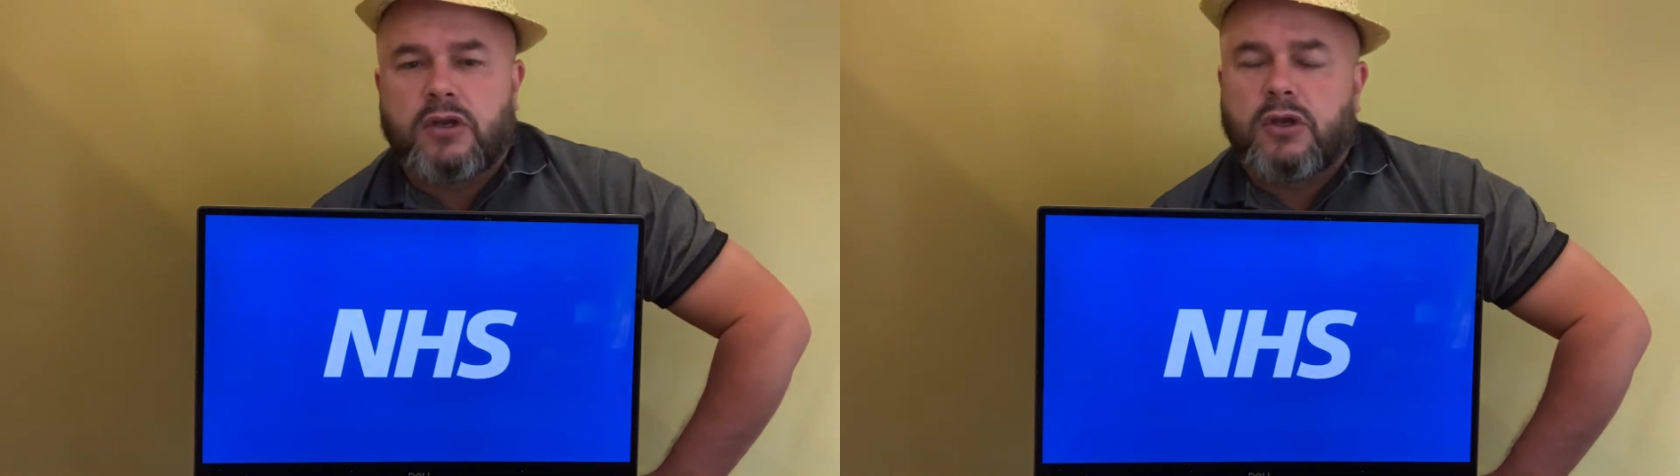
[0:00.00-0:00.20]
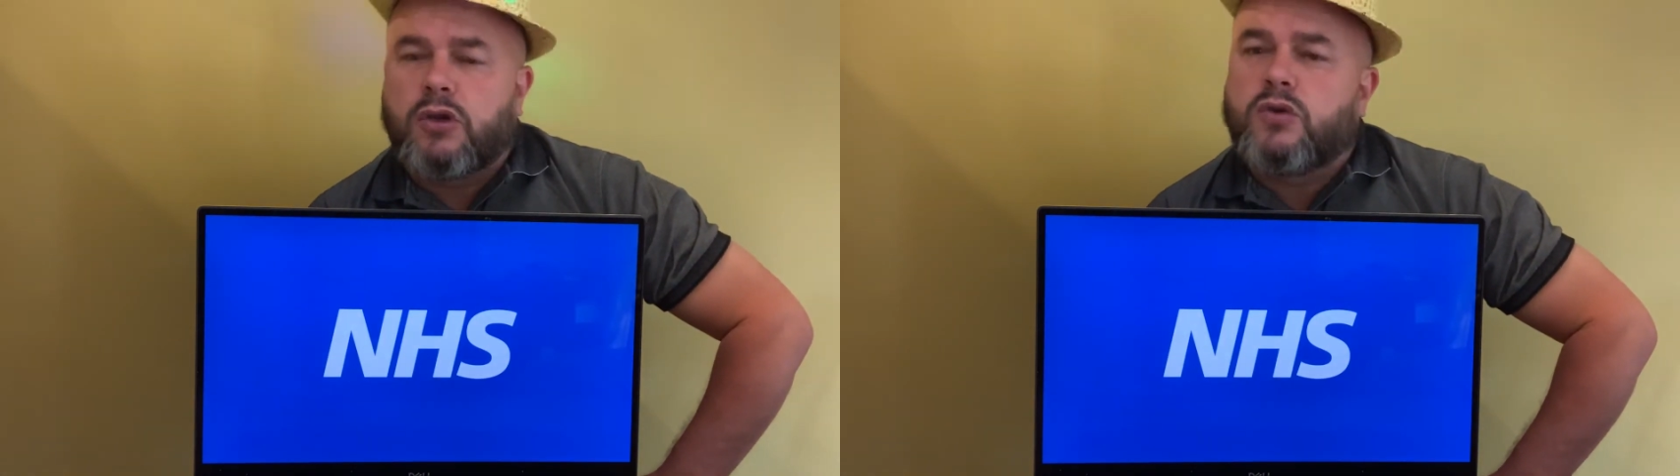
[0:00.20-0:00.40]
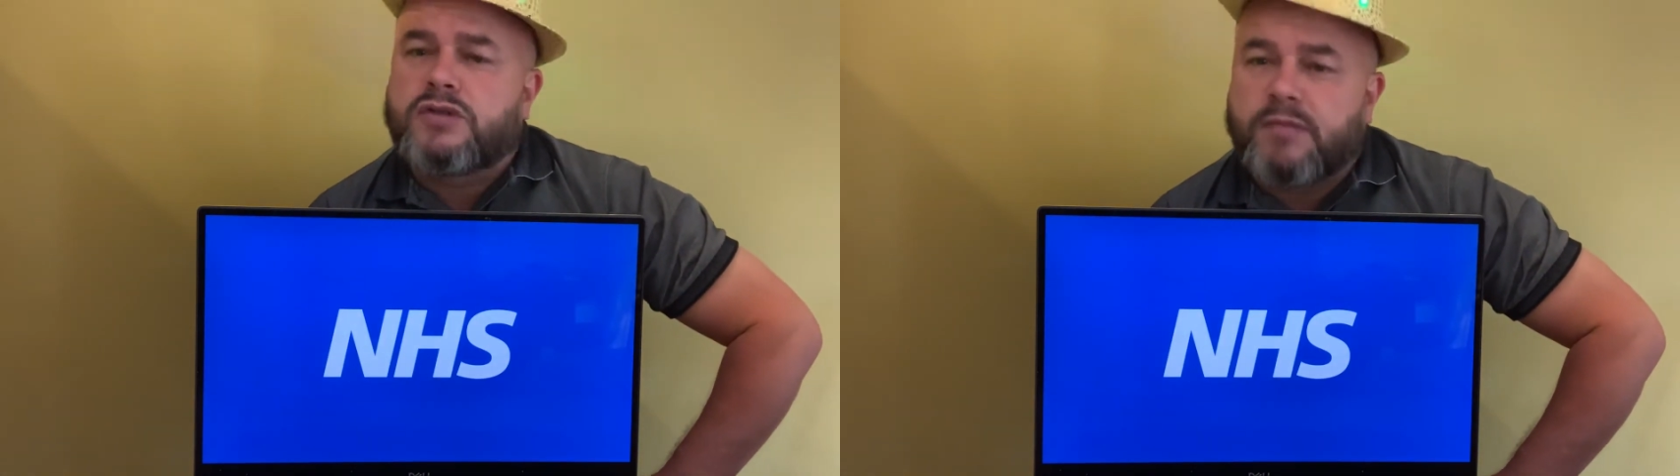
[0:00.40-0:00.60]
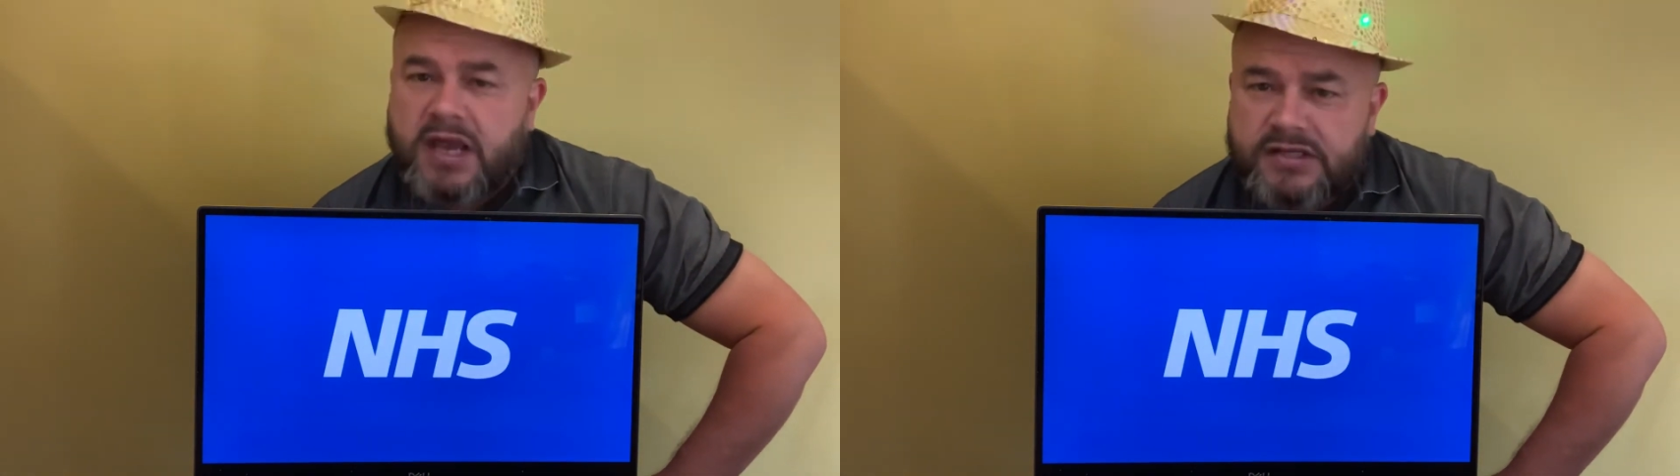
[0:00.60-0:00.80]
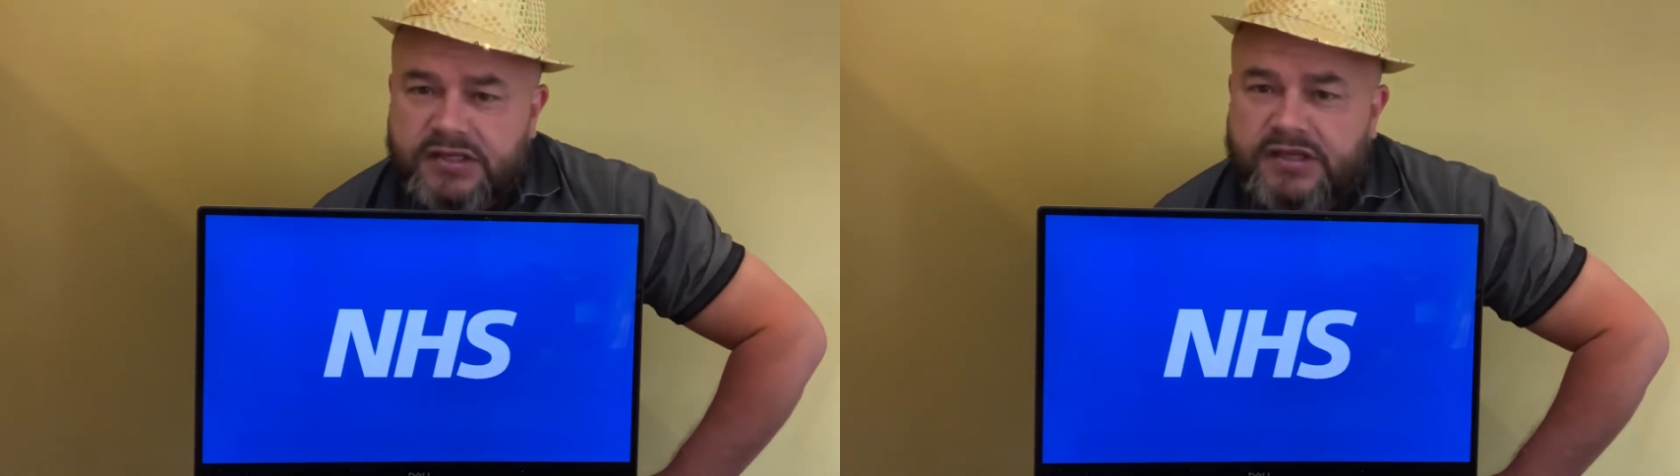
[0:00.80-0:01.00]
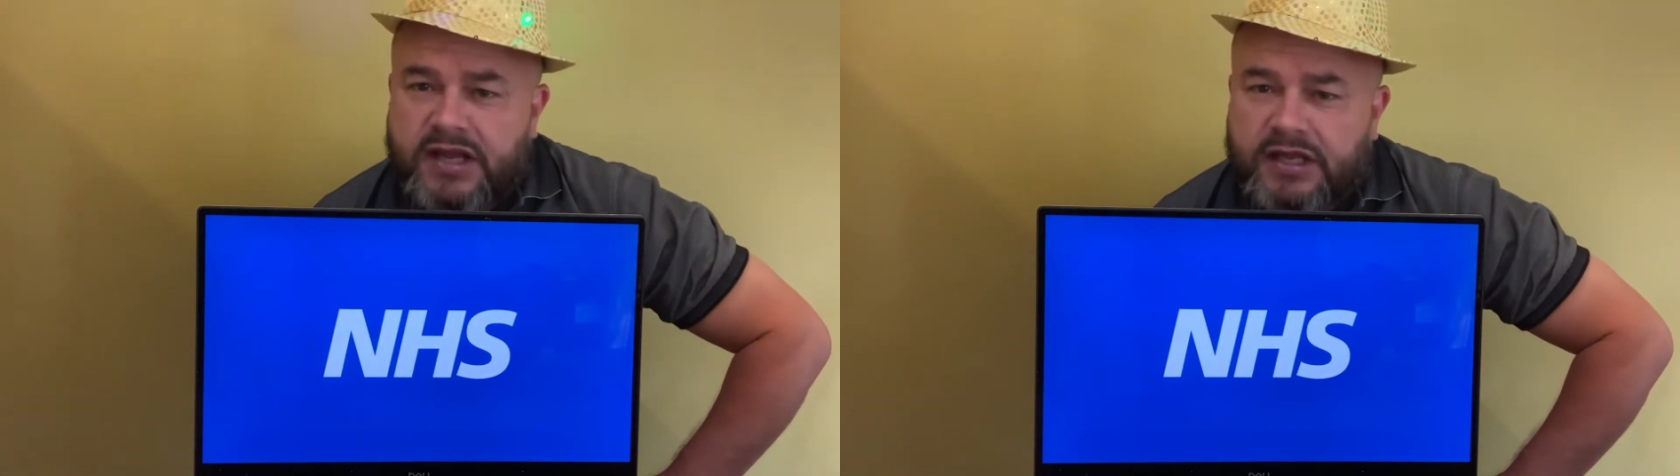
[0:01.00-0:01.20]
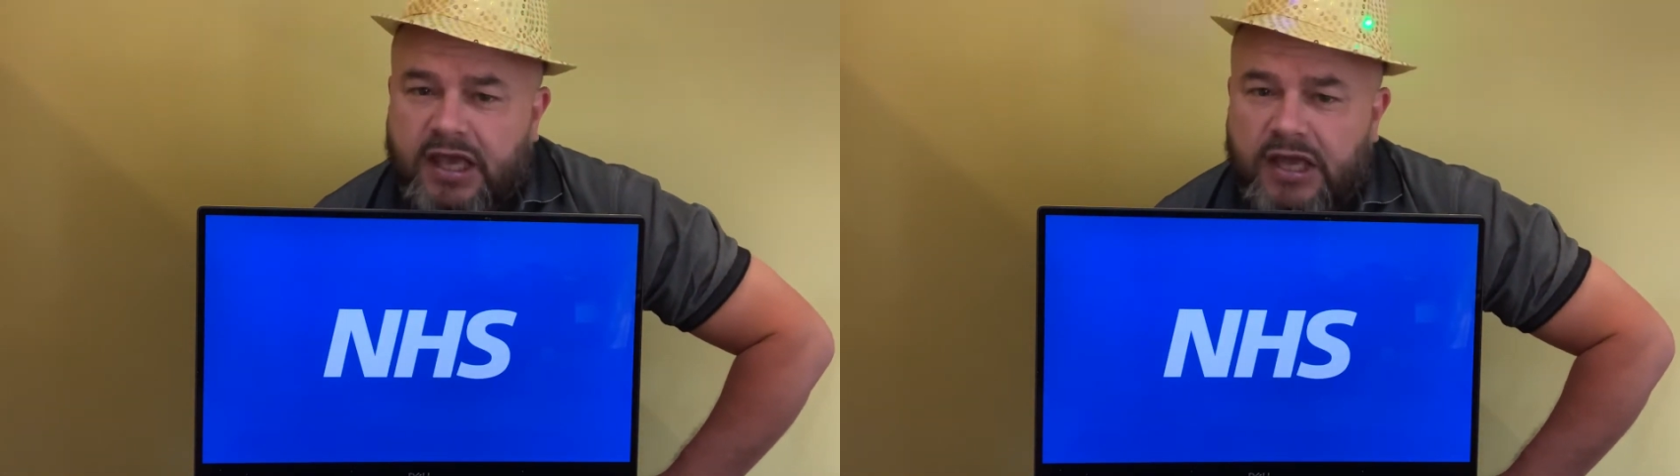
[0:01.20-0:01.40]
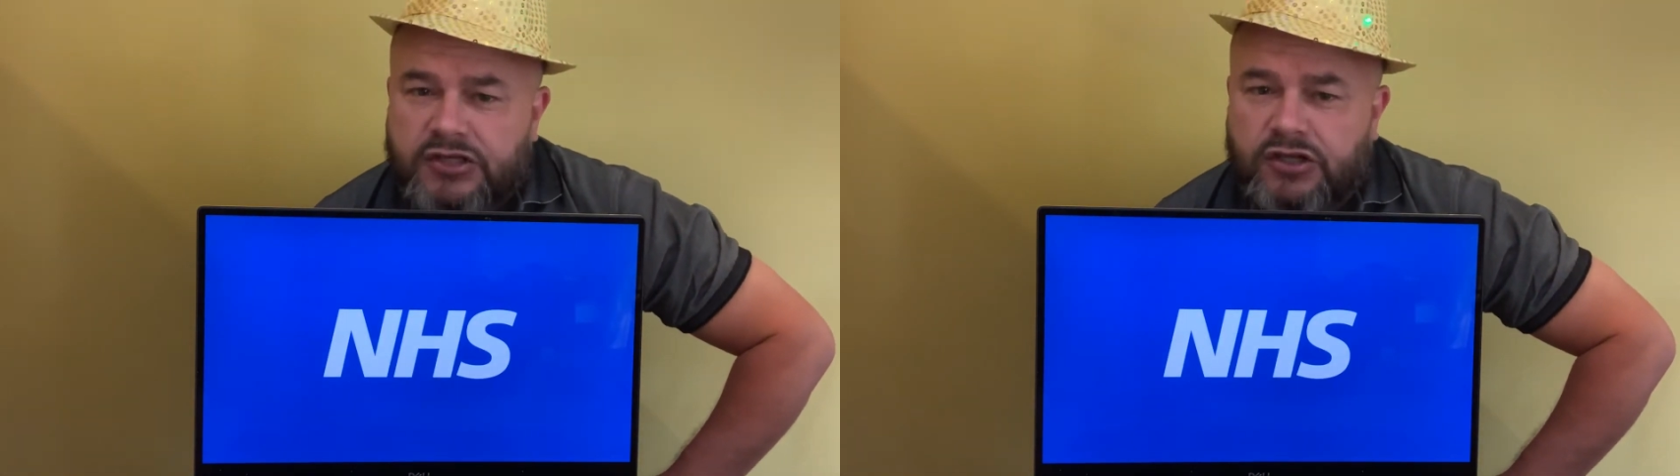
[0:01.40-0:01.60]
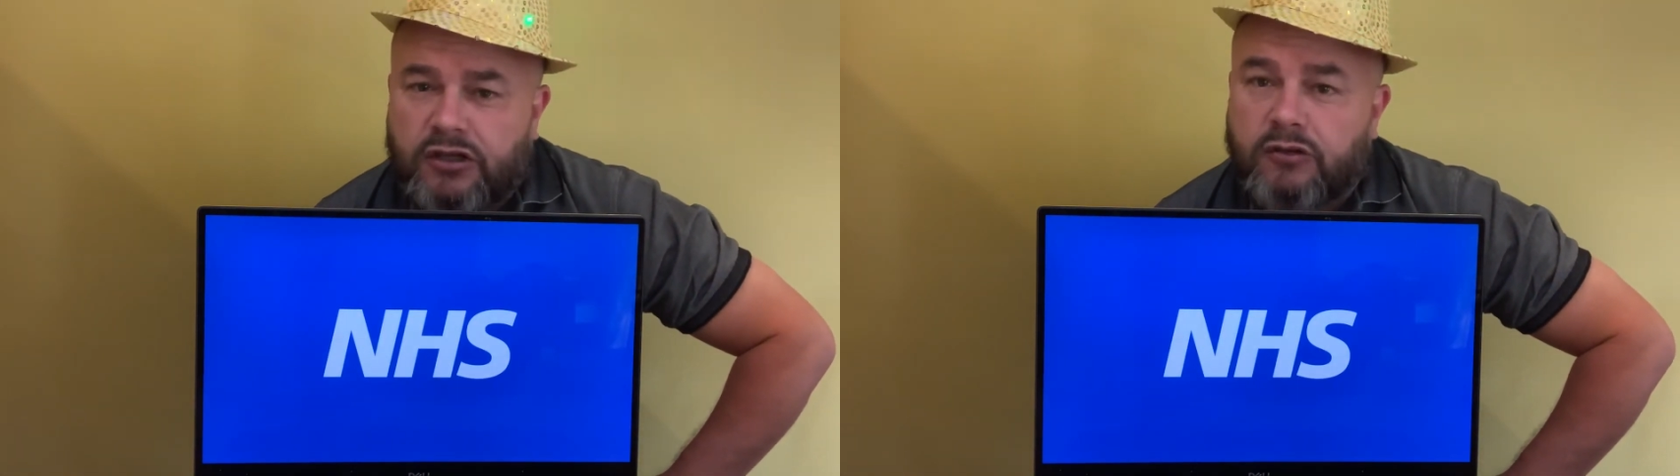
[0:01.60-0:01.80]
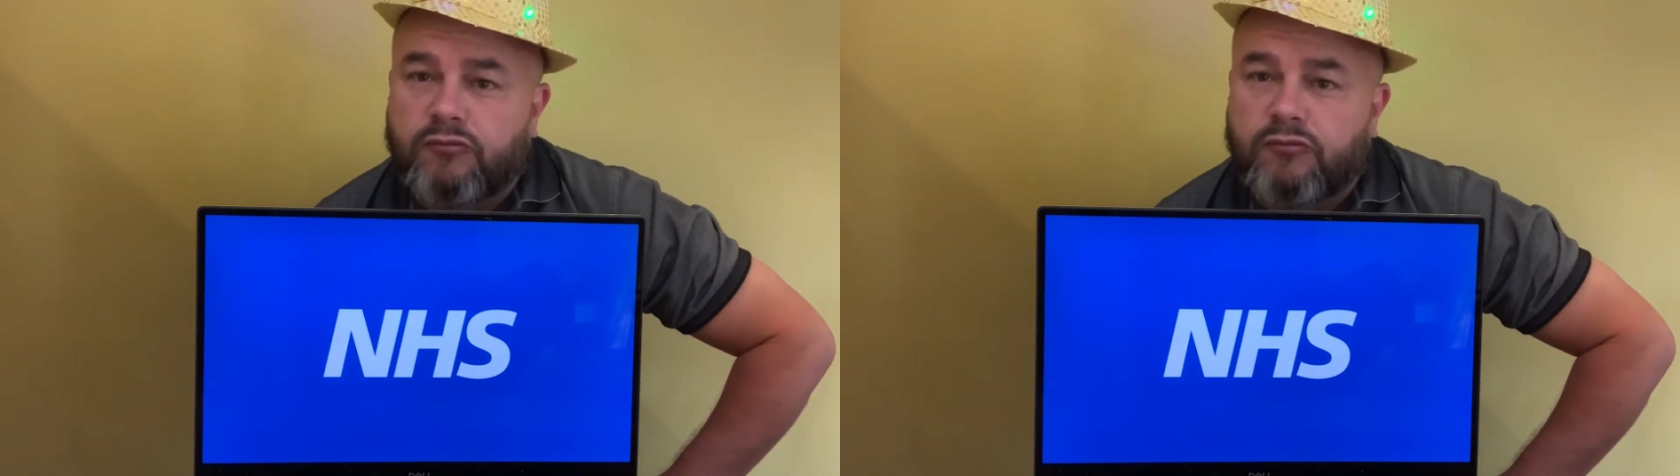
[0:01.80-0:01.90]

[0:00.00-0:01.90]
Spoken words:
whose amazing dedication